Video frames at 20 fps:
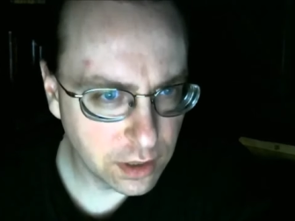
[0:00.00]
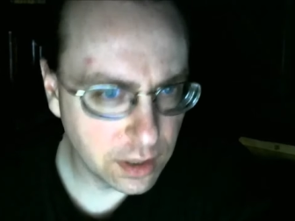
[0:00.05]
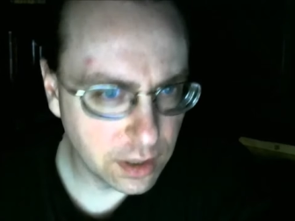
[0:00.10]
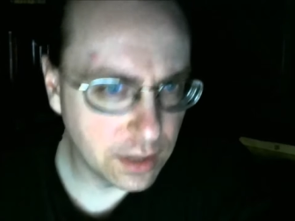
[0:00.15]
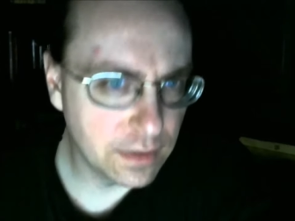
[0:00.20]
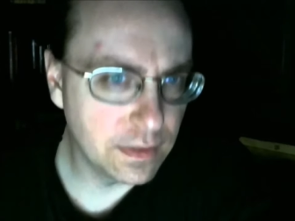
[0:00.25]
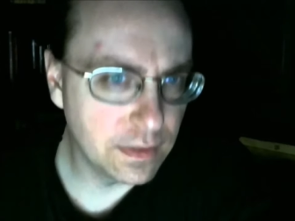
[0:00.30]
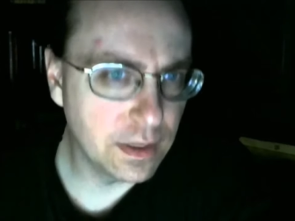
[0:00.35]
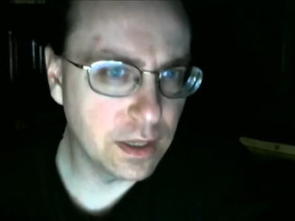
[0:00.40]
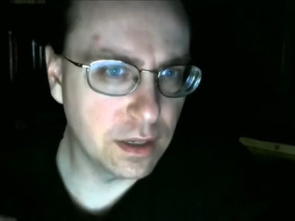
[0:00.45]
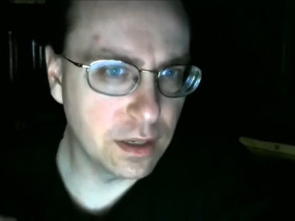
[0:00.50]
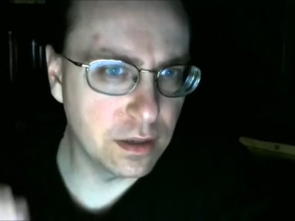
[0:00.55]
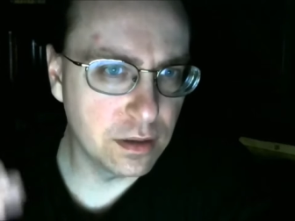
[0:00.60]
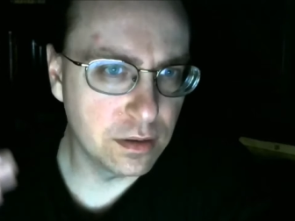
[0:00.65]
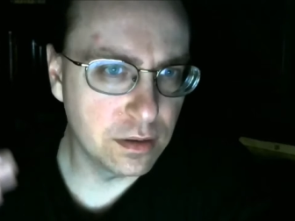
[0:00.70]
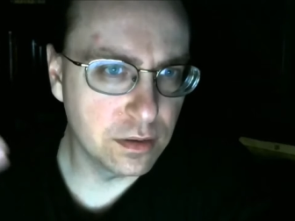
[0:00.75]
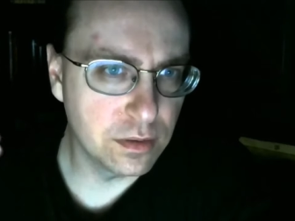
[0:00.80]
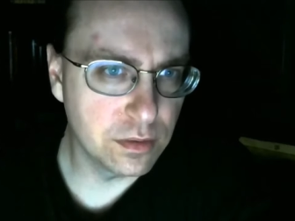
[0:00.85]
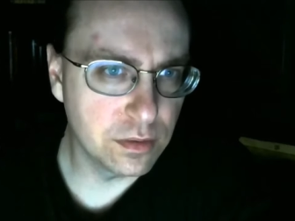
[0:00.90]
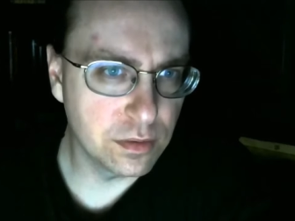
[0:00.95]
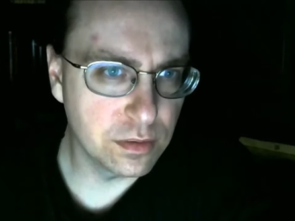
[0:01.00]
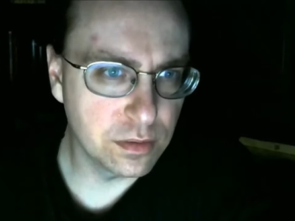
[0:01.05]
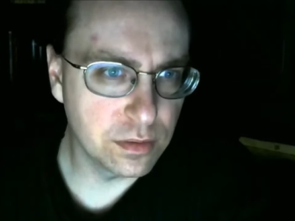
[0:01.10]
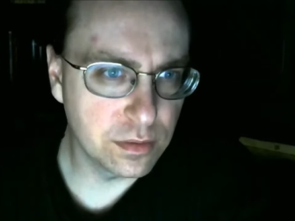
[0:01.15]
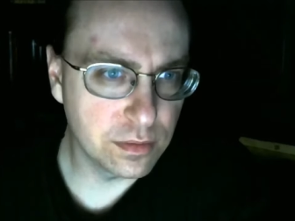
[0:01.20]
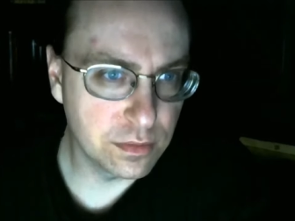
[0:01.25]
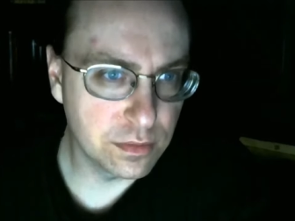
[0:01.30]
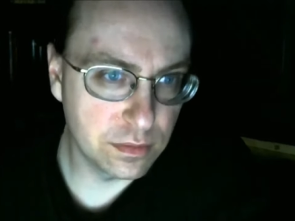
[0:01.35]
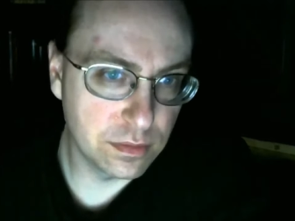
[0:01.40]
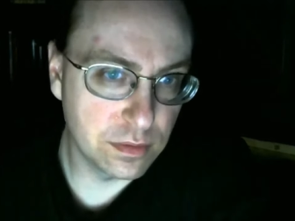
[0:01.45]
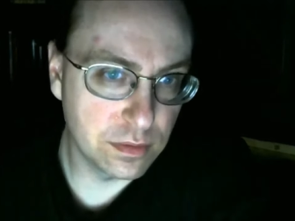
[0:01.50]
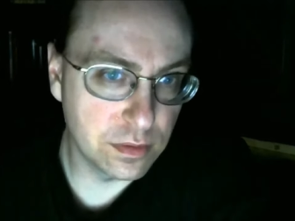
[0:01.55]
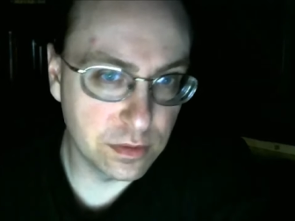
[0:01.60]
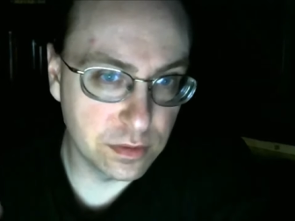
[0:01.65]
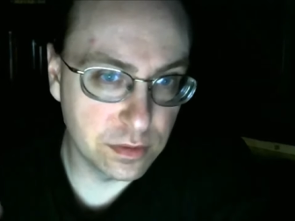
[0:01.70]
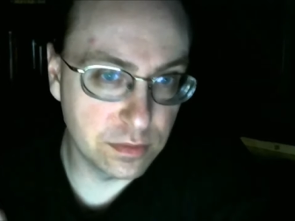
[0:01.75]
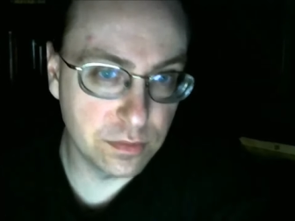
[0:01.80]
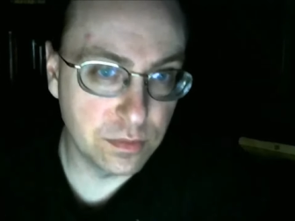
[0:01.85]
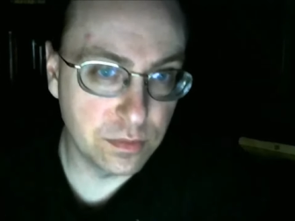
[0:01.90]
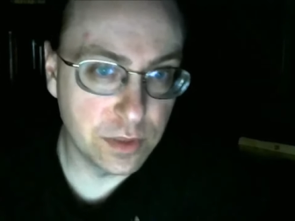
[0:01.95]
and then uh,
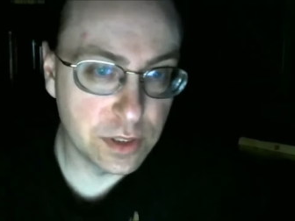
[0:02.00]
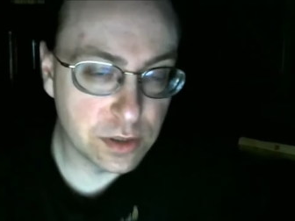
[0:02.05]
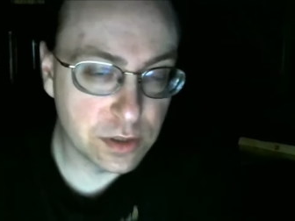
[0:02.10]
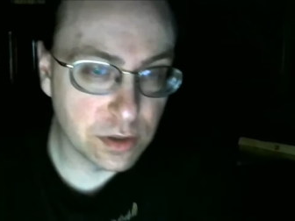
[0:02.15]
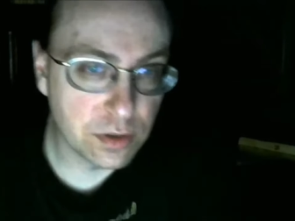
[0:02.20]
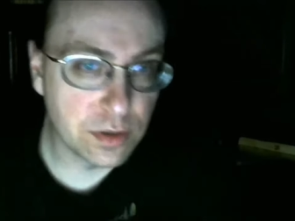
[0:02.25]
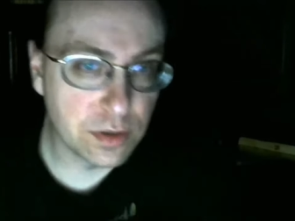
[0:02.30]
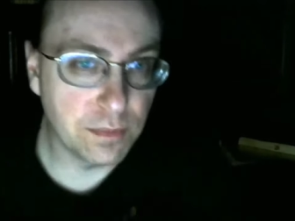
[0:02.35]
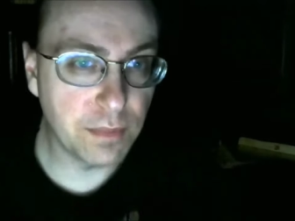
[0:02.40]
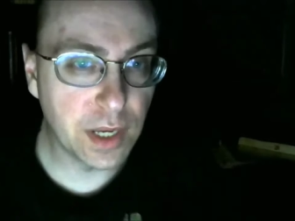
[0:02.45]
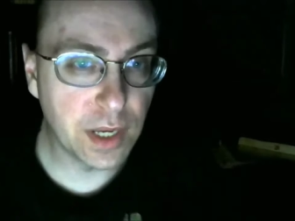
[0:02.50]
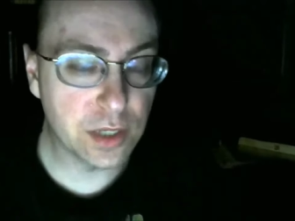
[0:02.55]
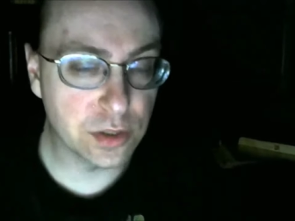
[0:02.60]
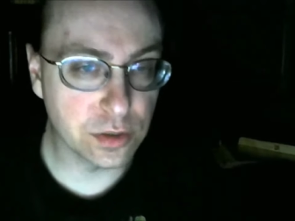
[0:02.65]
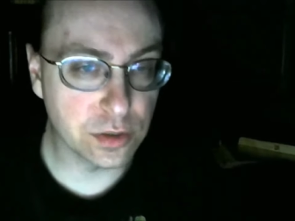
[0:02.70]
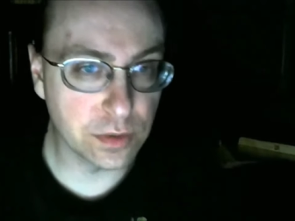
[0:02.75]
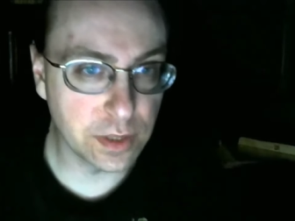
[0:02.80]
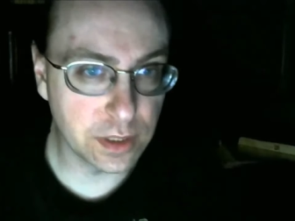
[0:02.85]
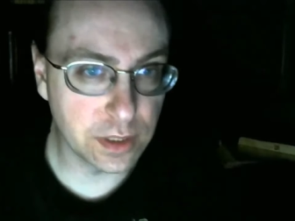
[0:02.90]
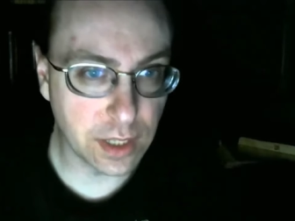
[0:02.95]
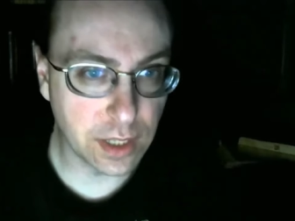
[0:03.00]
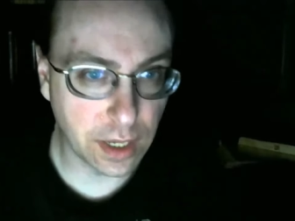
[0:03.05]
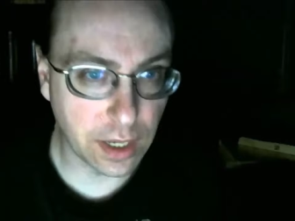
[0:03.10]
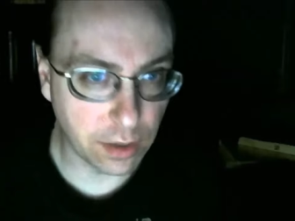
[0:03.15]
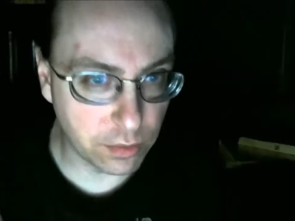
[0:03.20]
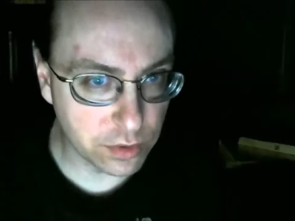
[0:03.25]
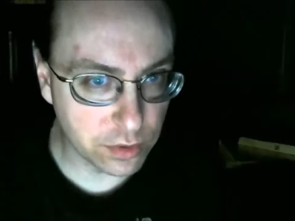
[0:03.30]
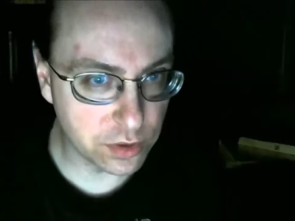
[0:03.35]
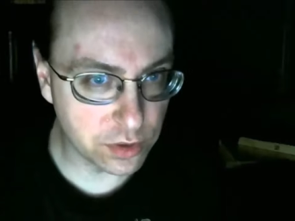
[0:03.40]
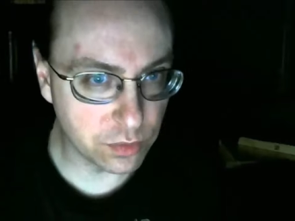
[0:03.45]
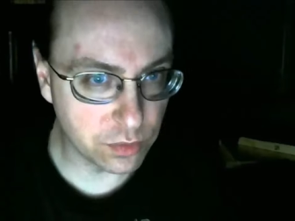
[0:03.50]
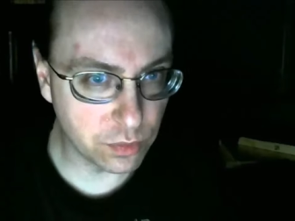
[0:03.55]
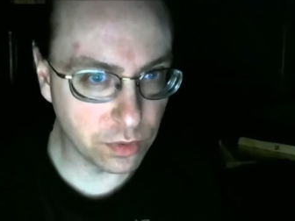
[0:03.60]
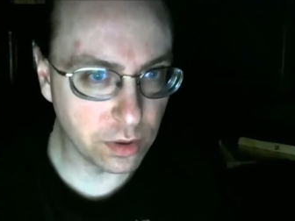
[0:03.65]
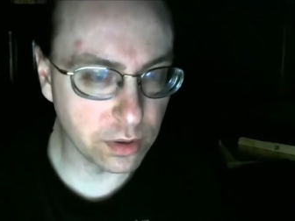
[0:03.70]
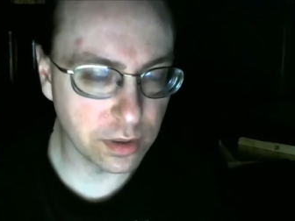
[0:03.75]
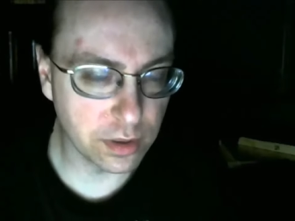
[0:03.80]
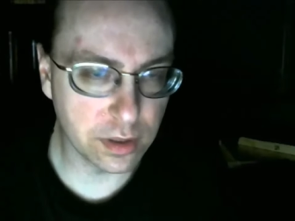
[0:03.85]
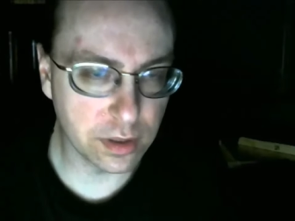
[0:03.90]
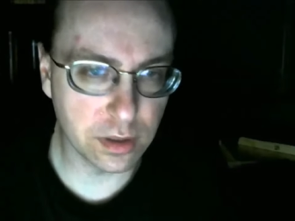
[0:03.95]
we start to measure it. How does it
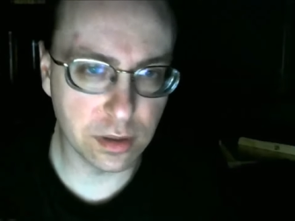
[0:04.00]
work?